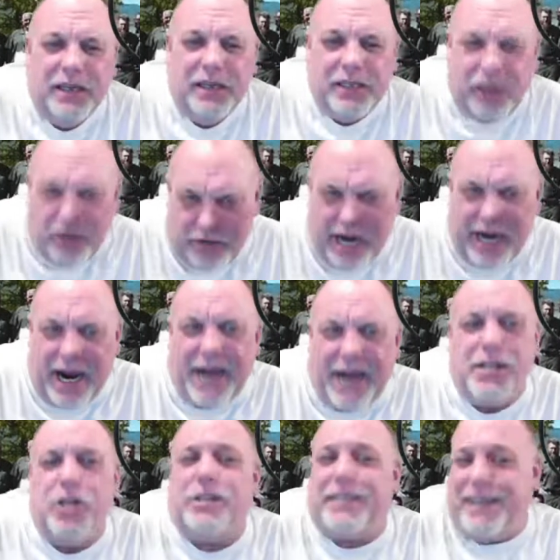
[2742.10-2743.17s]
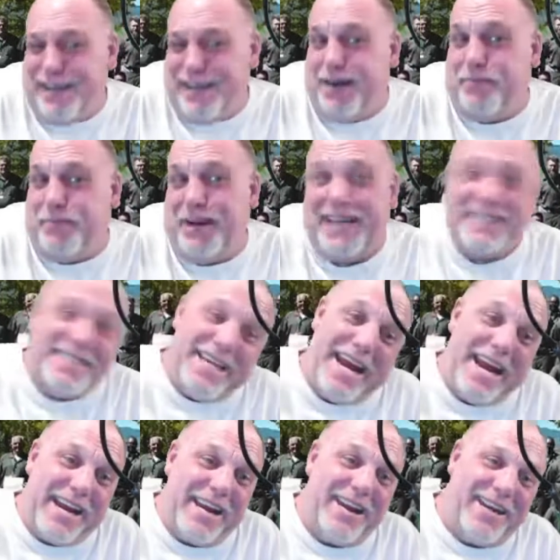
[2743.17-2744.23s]
Okay, I looked that up, and that's
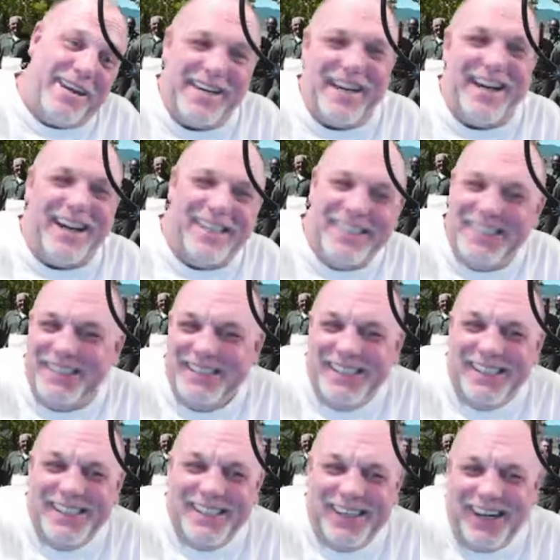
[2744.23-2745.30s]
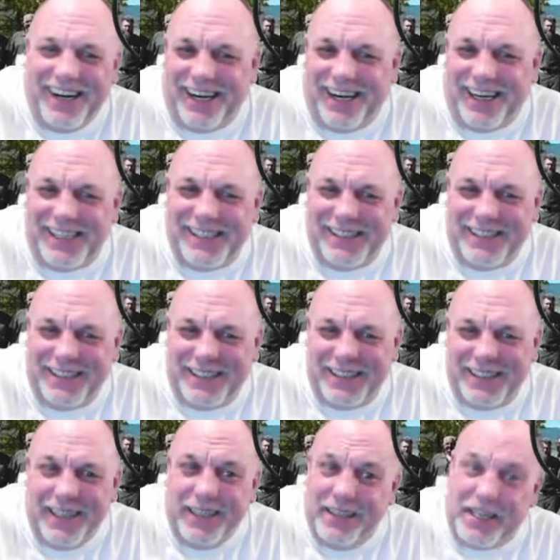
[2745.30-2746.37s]
taken. Yeah. Time
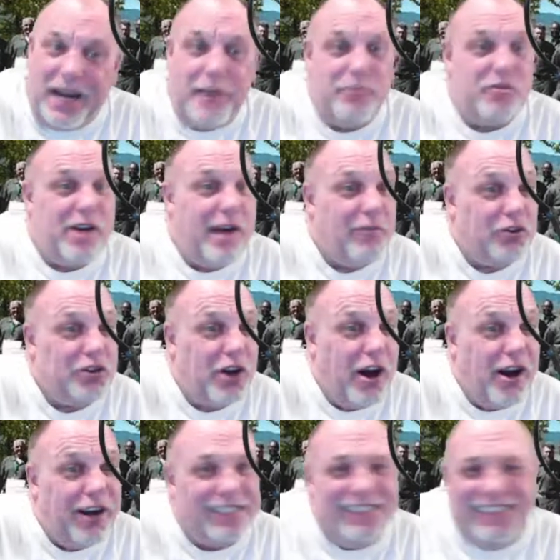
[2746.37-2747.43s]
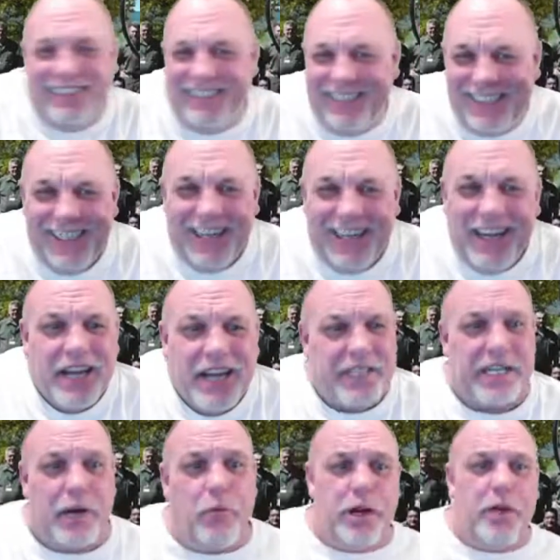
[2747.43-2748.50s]
Traveler Talk. Because
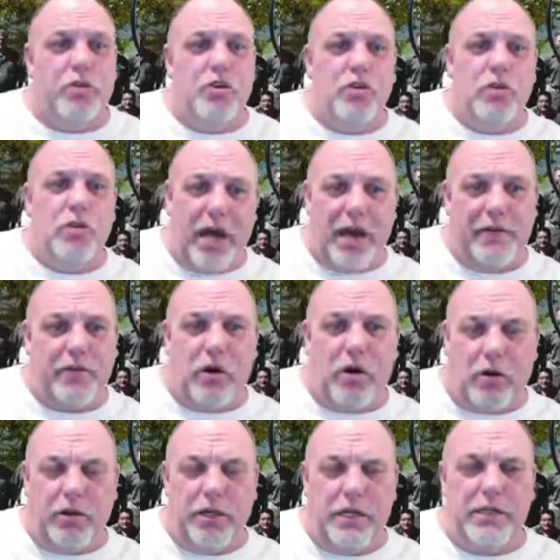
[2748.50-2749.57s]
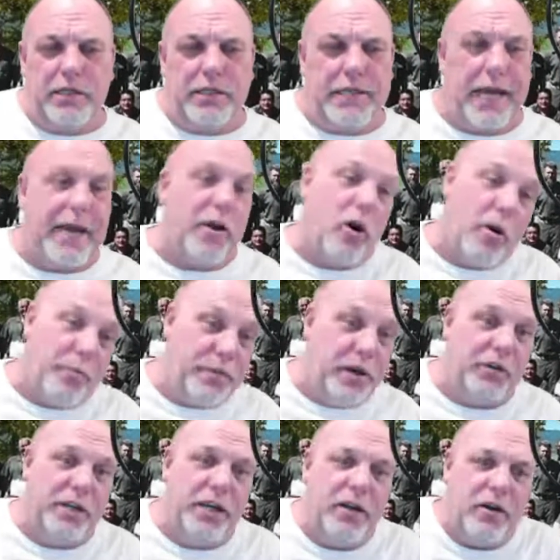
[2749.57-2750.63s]
I want to do live call-in like Art Bell
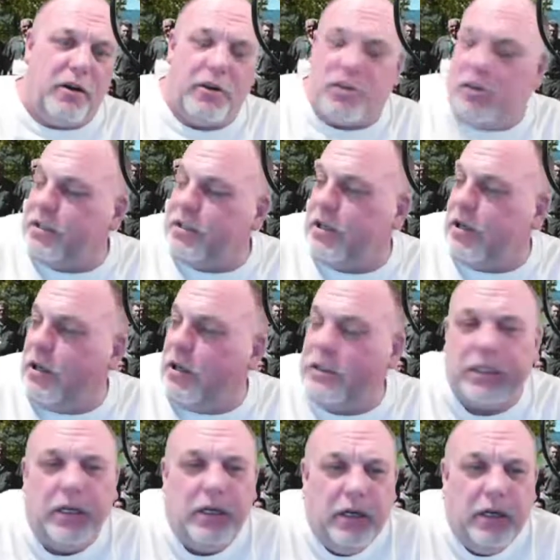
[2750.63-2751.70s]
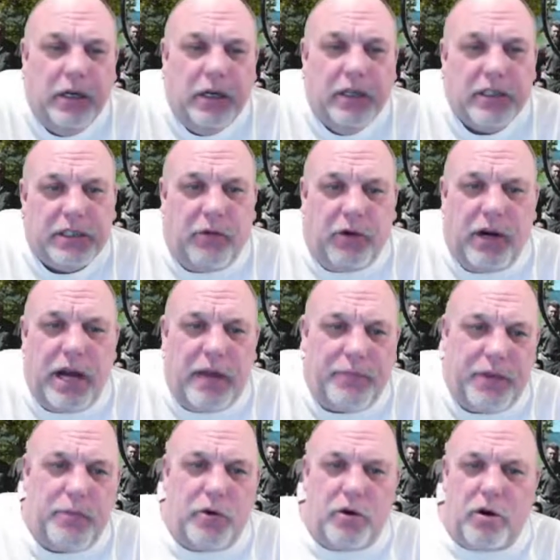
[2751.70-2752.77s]
did on Coast to Coast. So I want to have
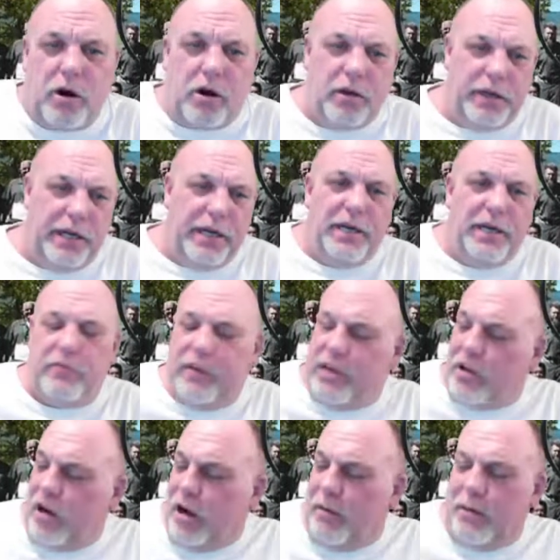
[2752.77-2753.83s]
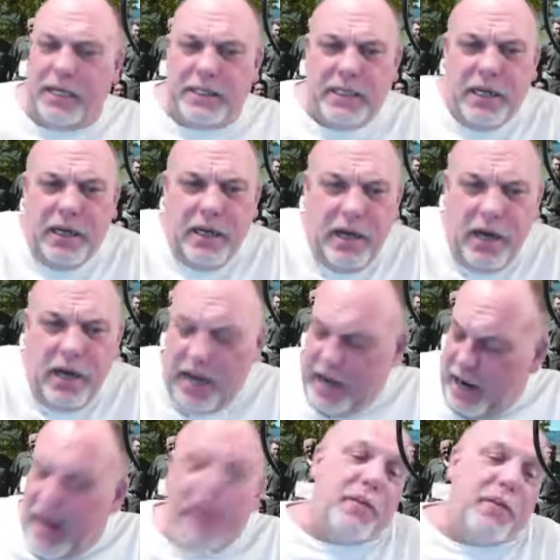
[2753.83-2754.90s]
people call in and read comments. And
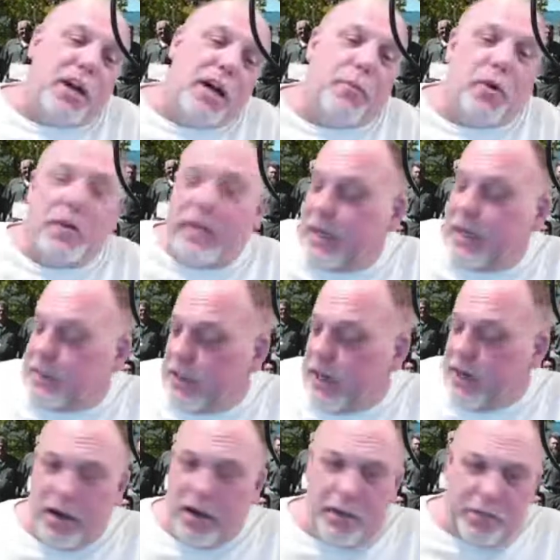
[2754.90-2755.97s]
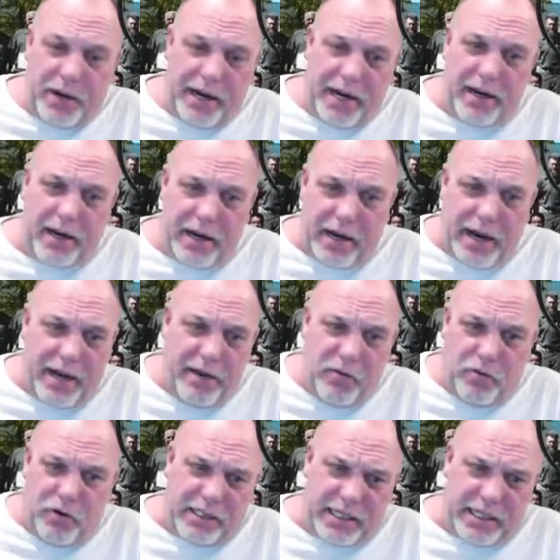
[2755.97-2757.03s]
I have a couple guests lined up. I got a guy that
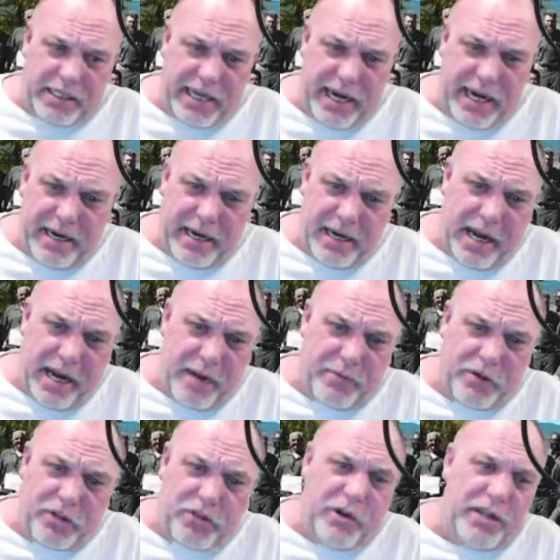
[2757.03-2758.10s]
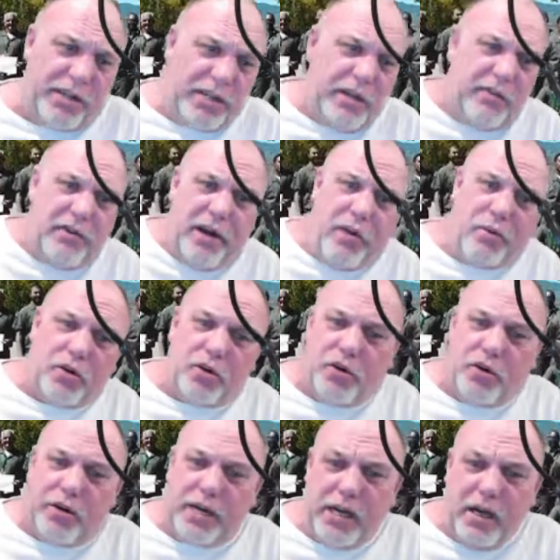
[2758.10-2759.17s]
works at Sandia Laboratories here in
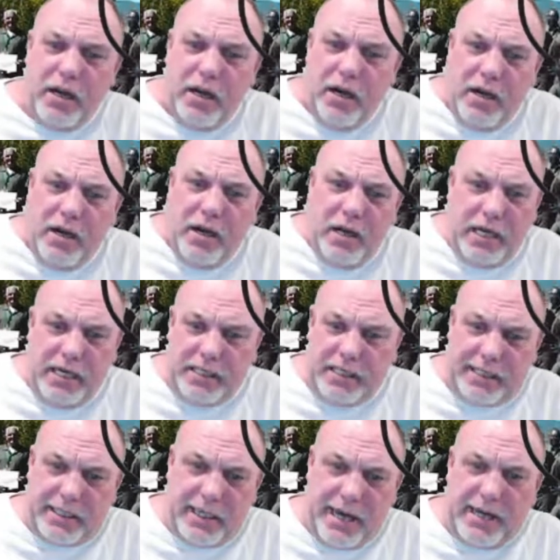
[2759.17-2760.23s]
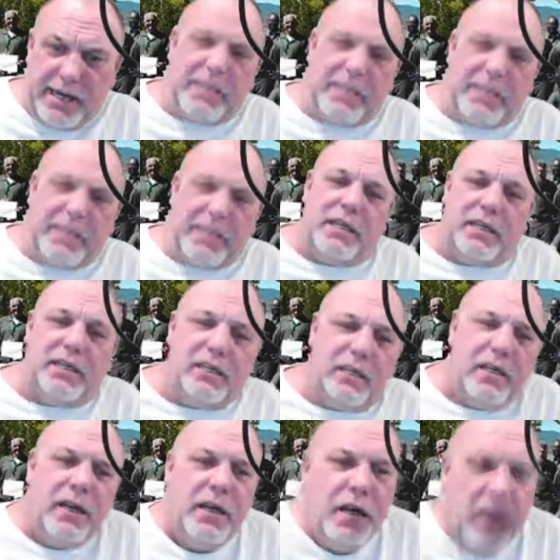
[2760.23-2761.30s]
Albuquerque. He's a scientist.
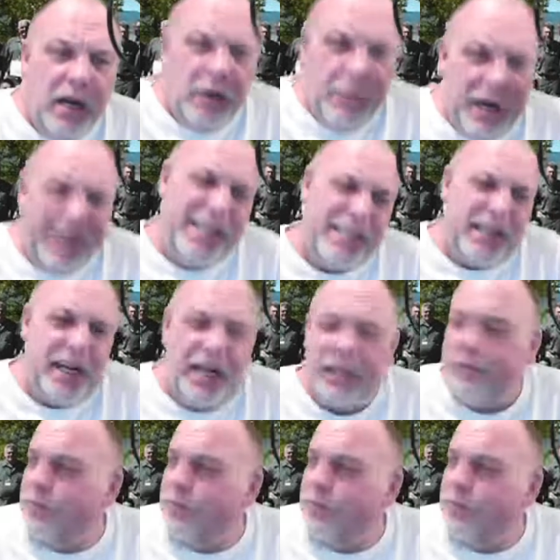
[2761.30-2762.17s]
But he's, is